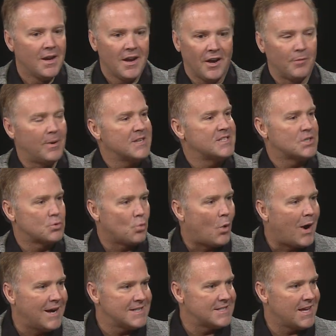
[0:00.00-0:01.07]
Everybody says,
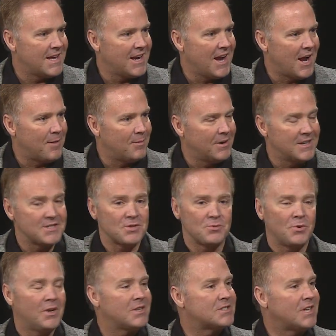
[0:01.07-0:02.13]
why does that happen? I said,
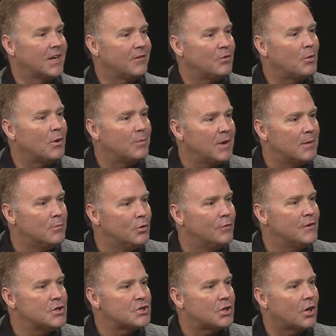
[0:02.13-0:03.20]
well, it's like if you want to be a
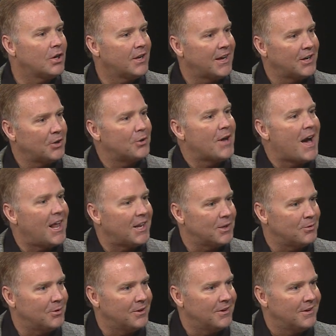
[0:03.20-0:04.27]
movie star, you got to go to
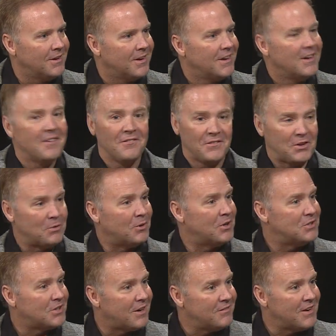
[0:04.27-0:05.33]
Hollywood. If you want
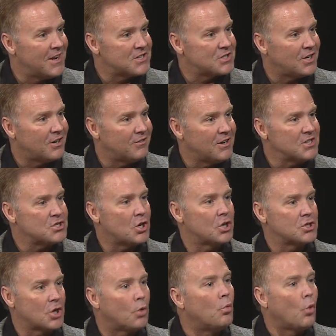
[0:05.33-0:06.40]
to drive NASCAR race
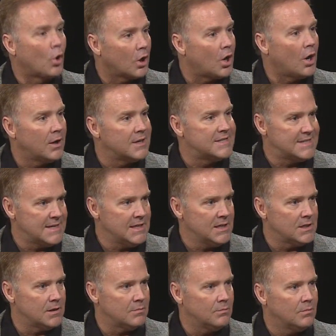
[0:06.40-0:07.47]
cars or work on a
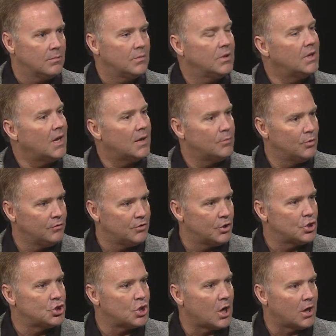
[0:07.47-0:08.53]
team, you got to move to
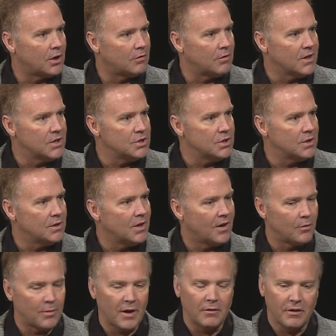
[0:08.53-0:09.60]
the Charlotte region.
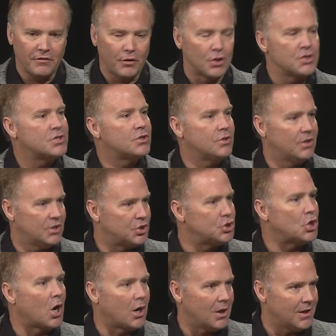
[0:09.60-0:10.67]
Everybody refers to it as
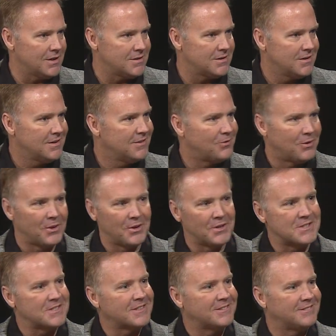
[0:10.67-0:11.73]
Charlotte, whether
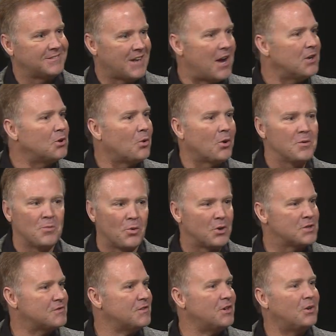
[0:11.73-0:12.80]
it's Concord,
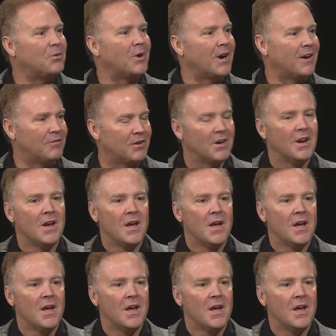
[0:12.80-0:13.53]
Mooresville, wherever.